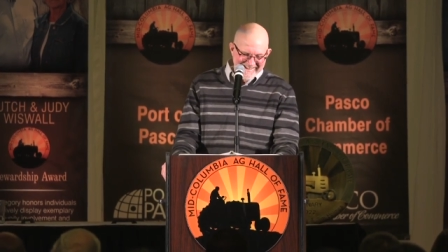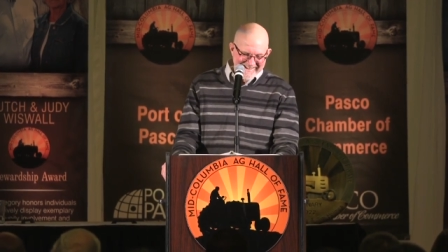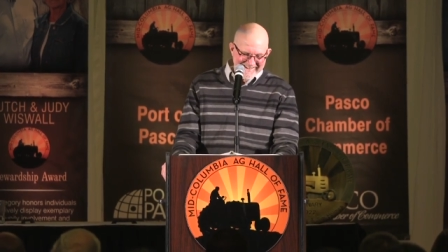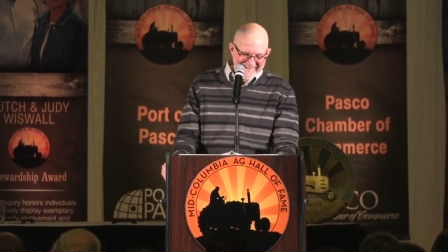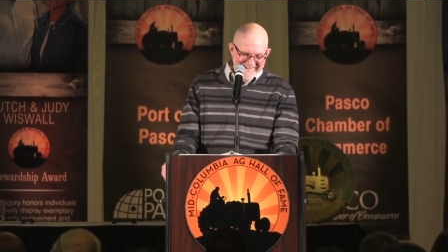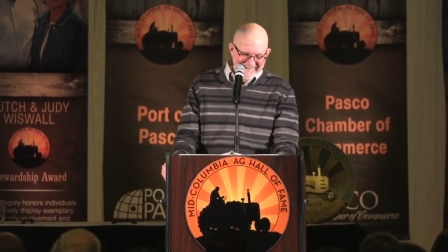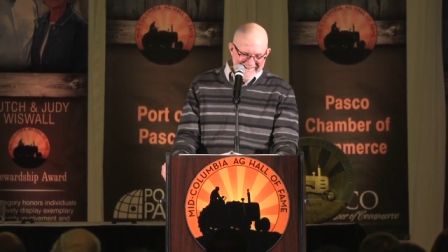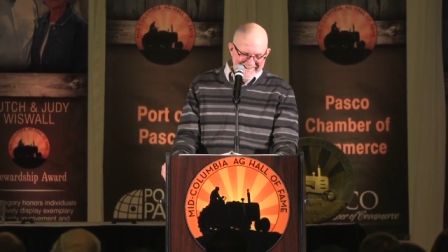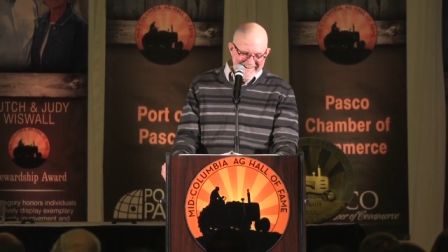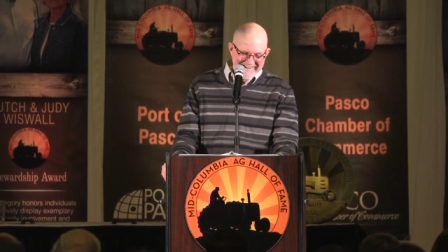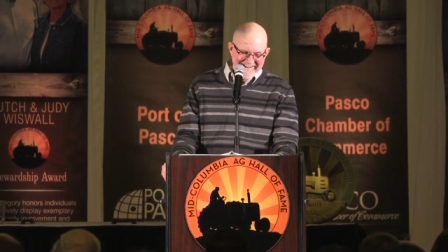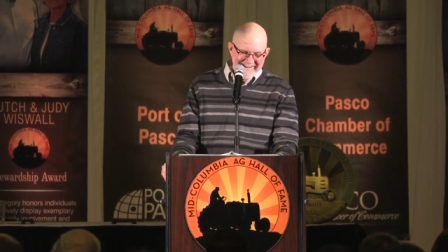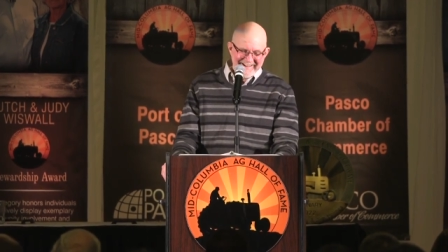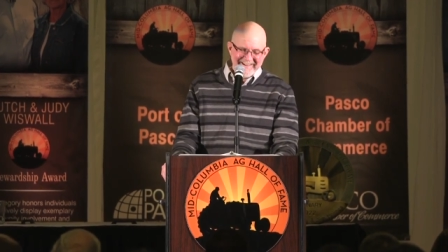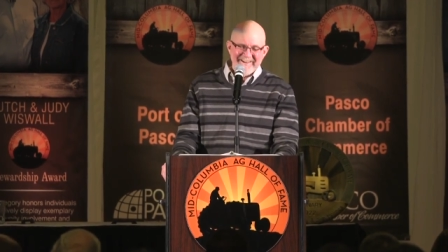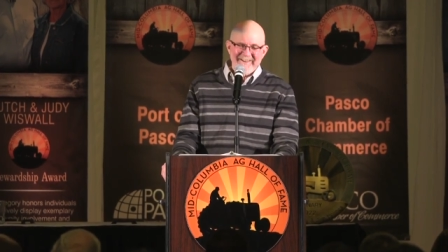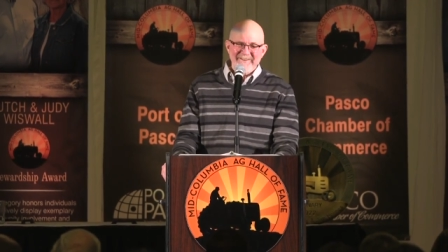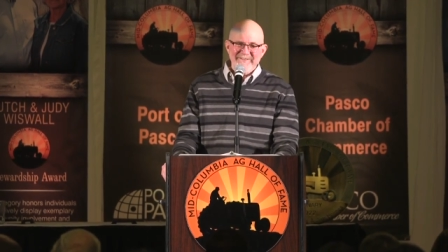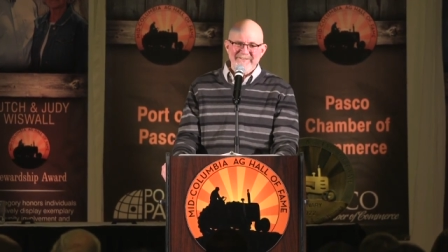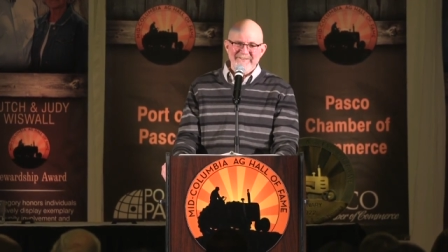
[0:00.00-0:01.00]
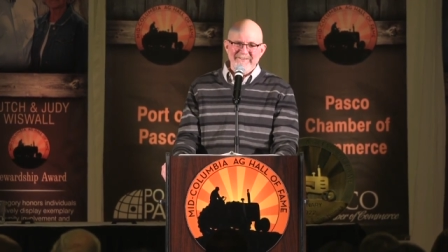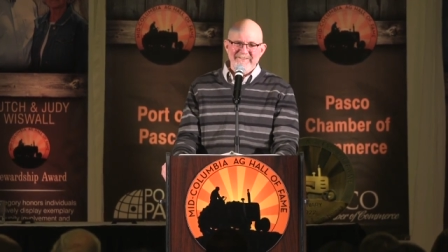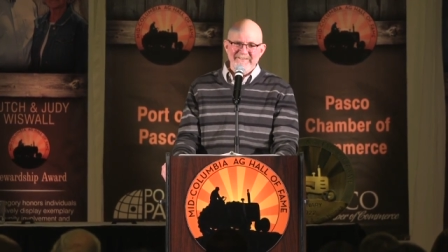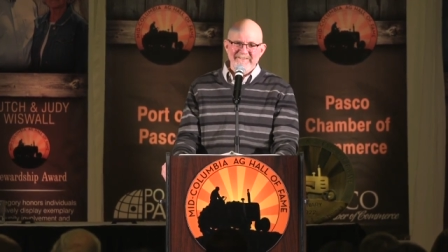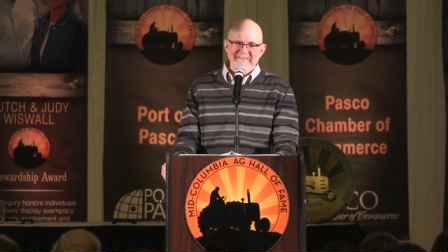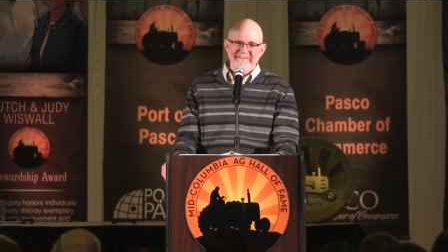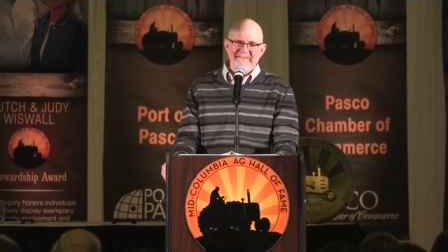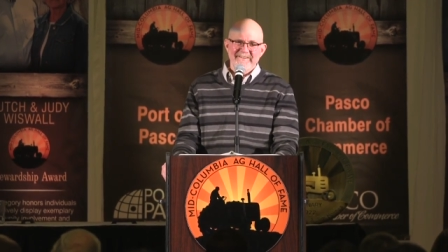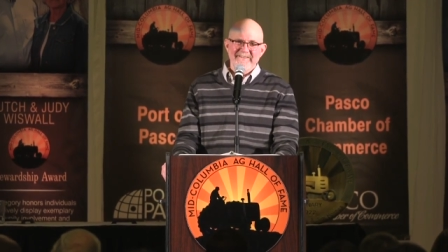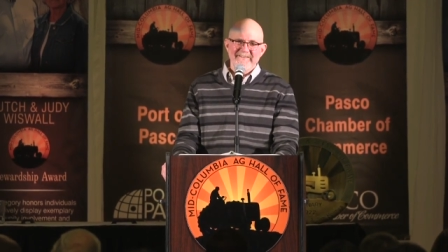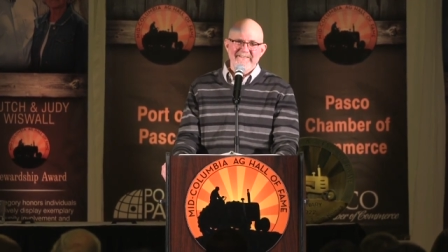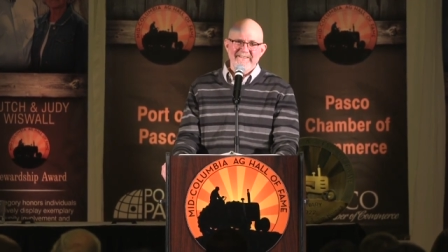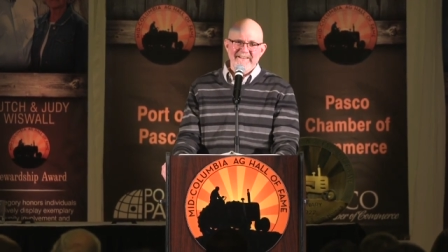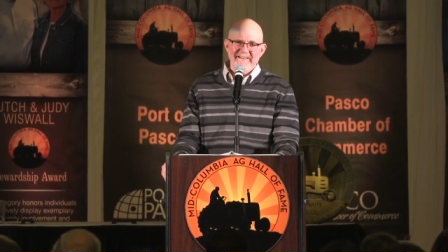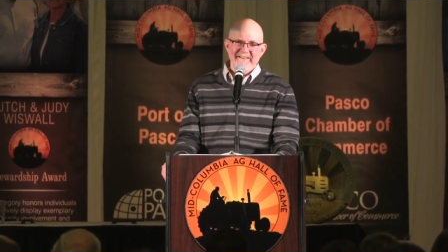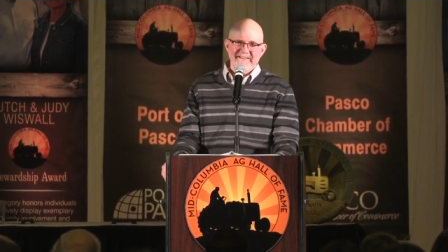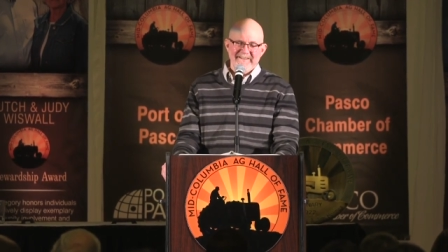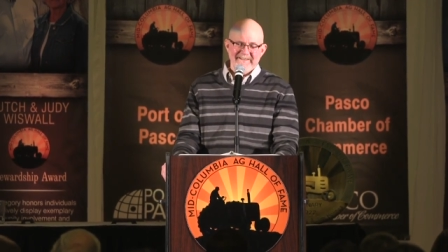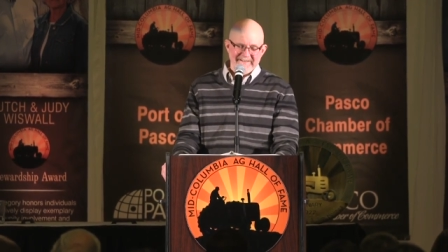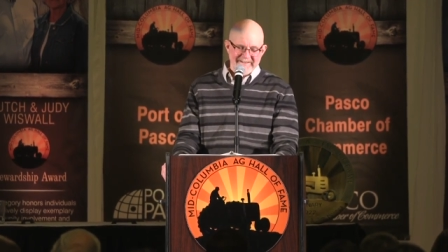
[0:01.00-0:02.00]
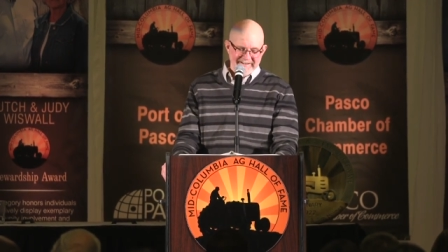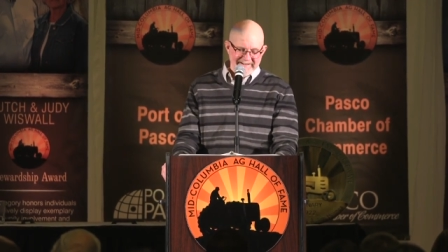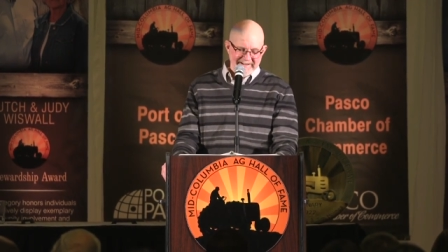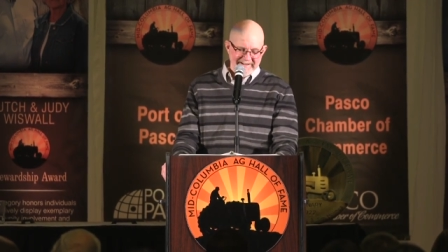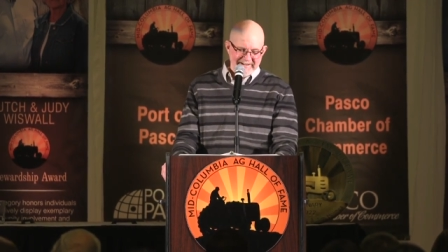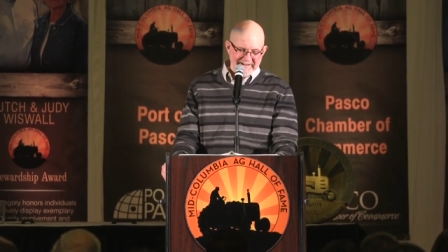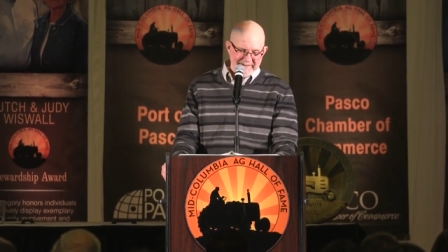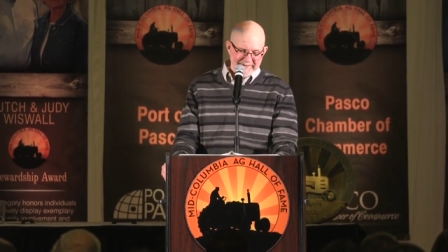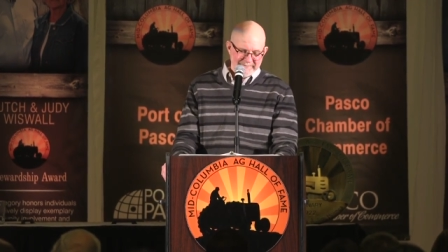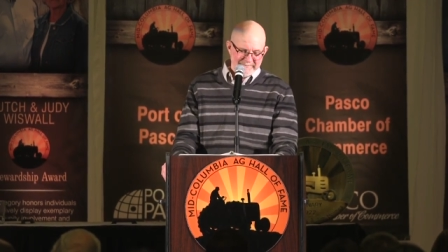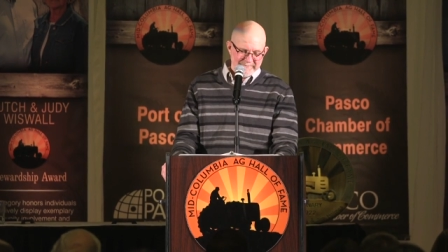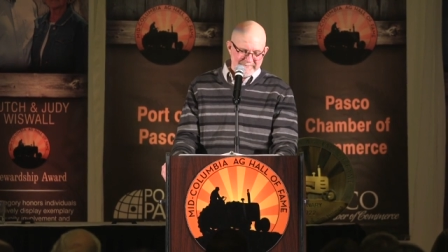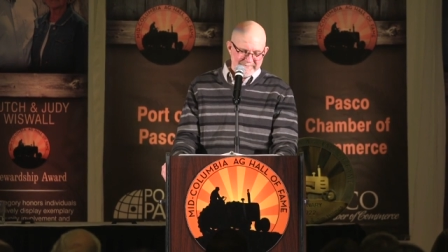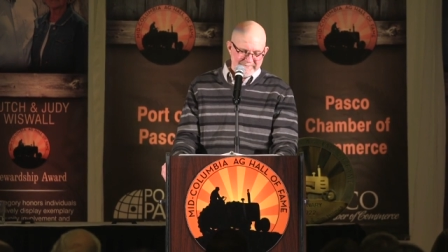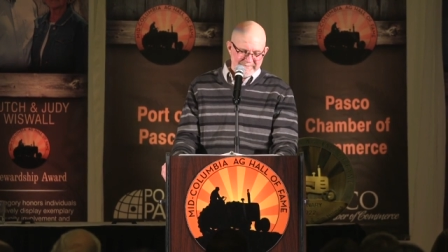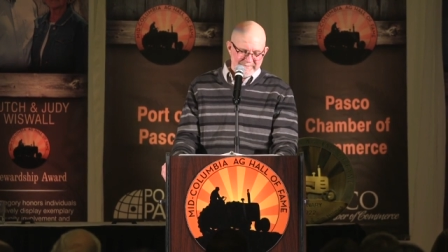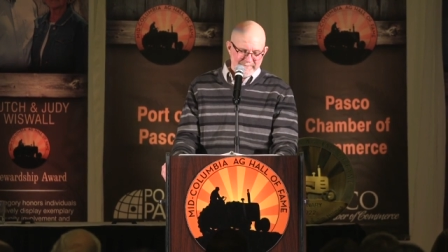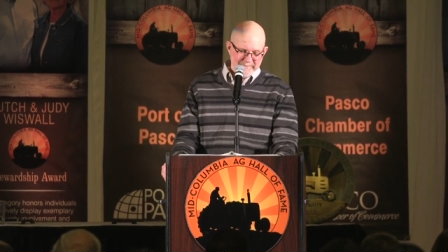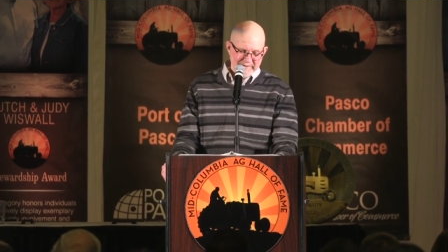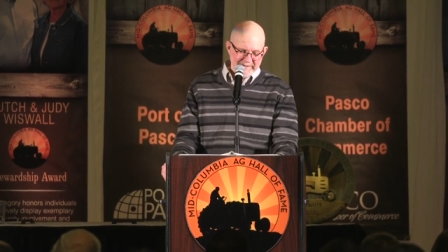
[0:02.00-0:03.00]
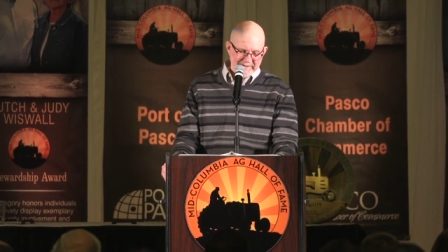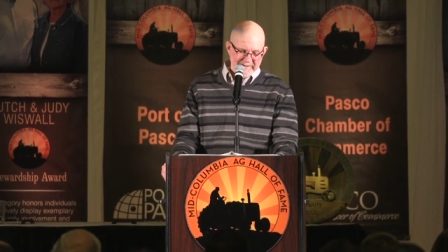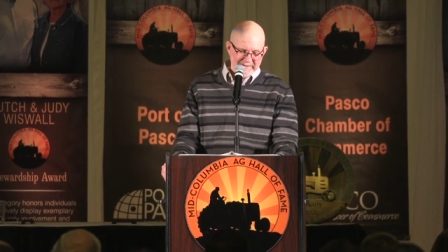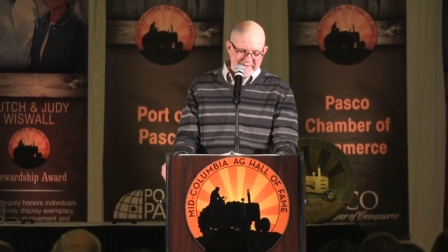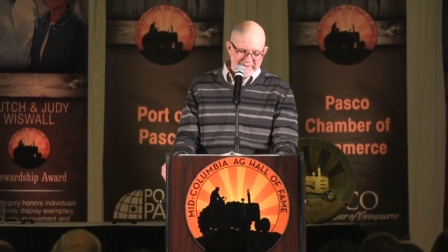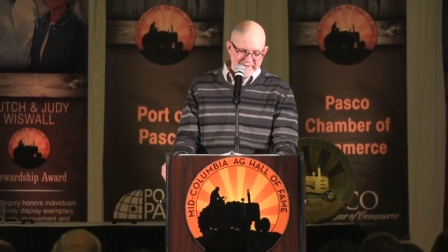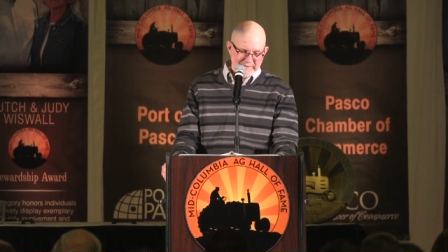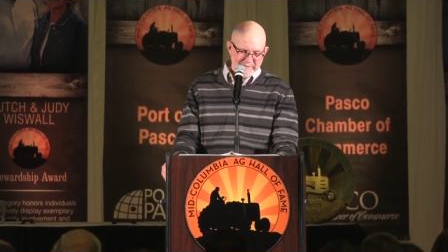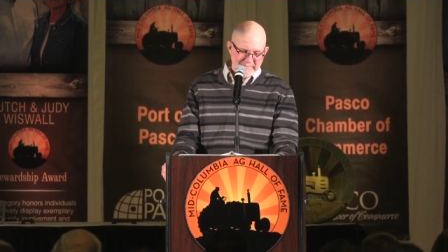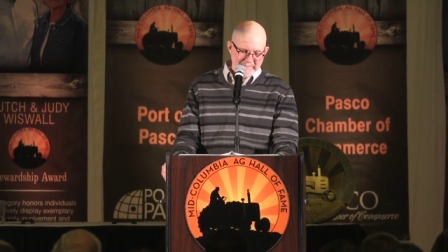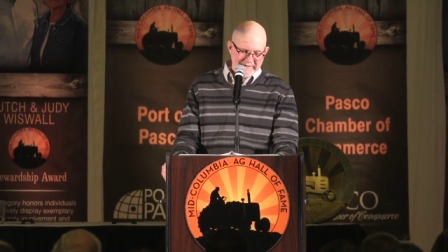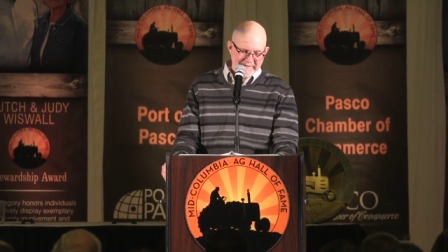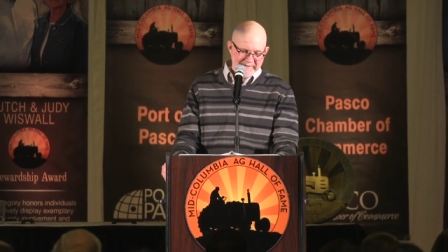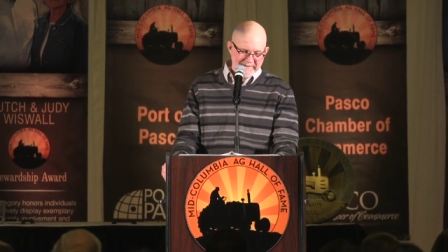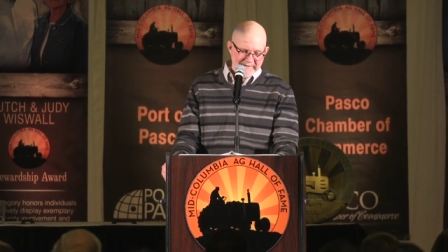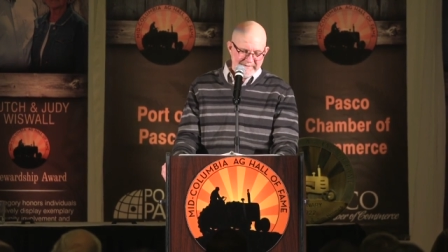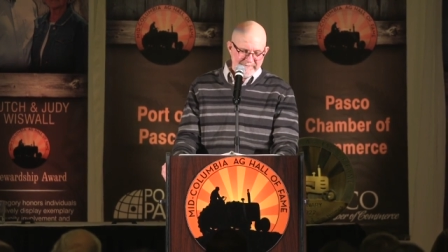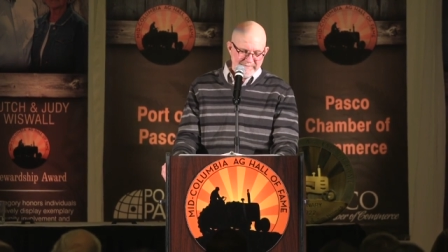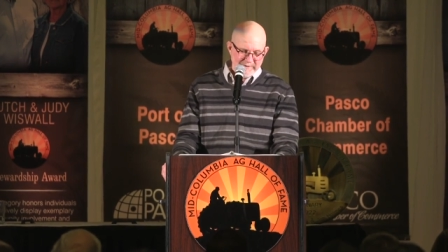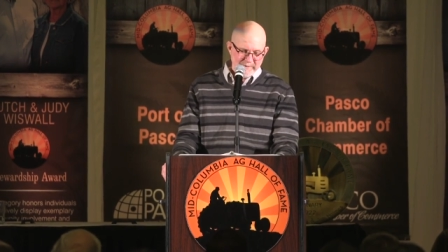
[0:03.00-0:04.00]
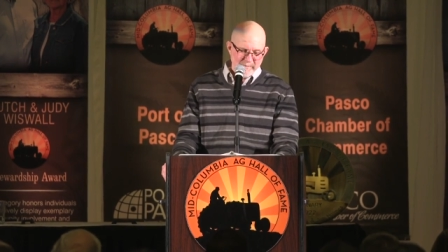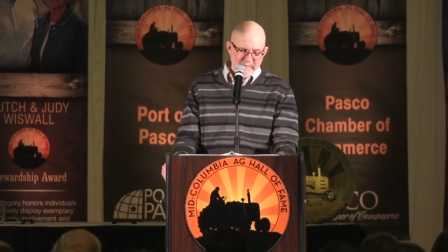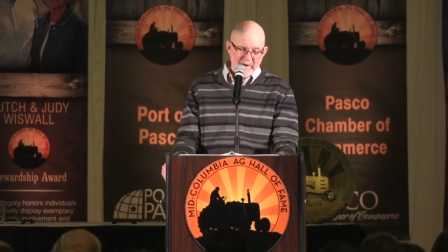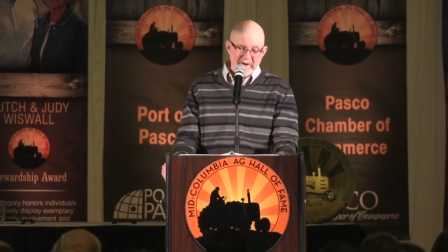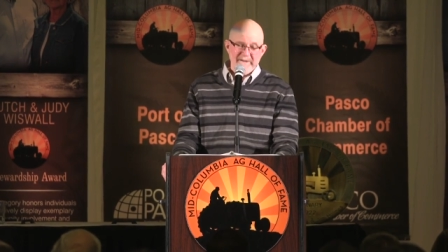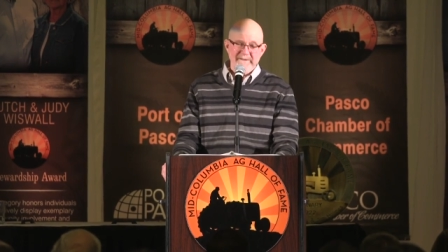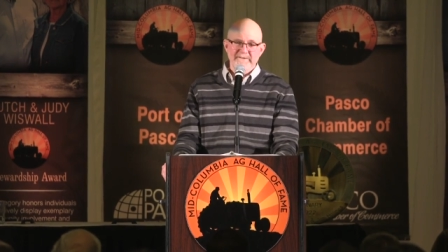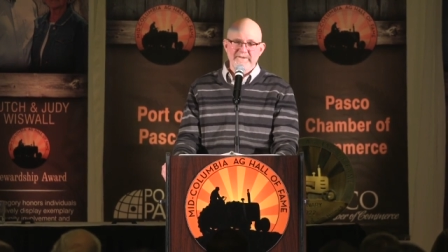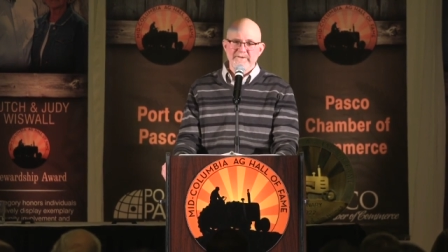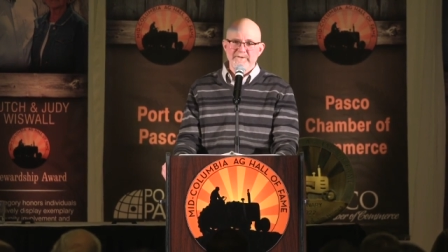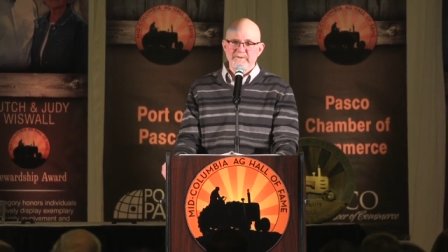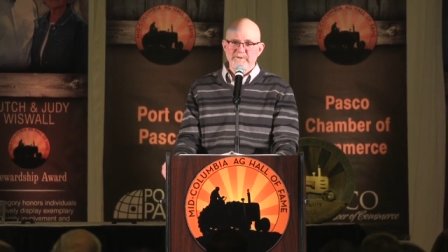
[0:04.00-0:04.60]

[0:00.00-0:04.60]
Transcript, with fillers: and I also learned that um, when he told me, "If you want to,